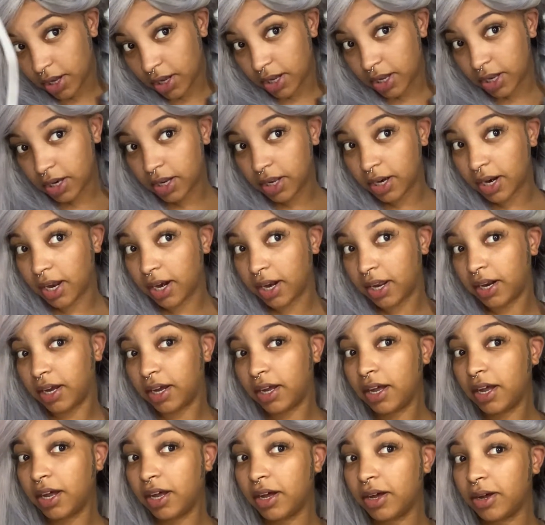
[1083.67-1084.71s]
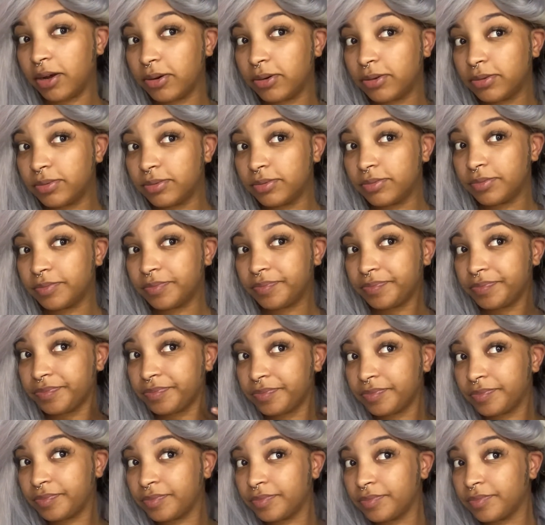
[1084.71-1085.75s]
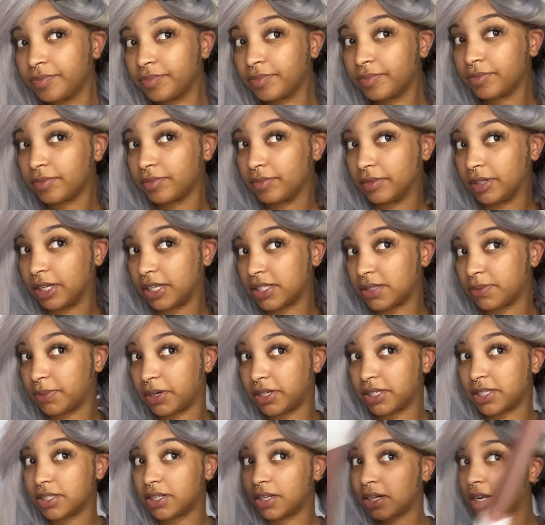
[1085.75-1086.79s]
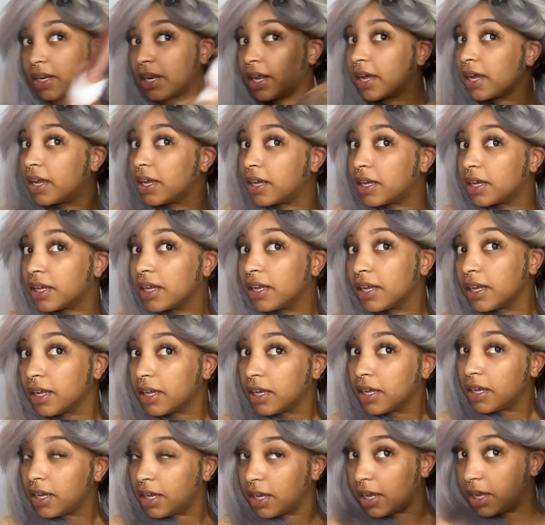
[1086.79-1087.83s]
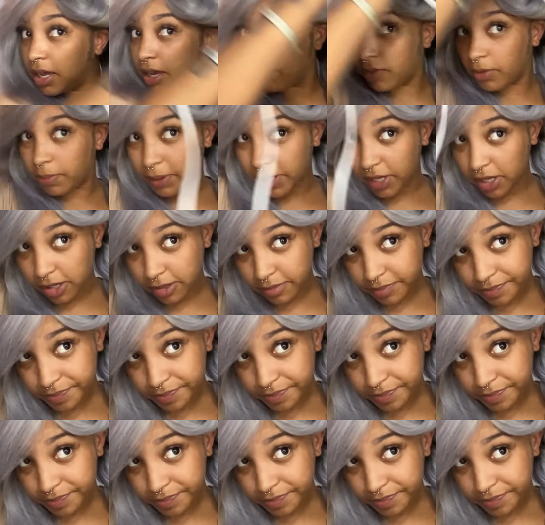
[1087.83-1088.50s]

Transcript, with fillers: And then I let it go. That's what it's looking like. And repeat.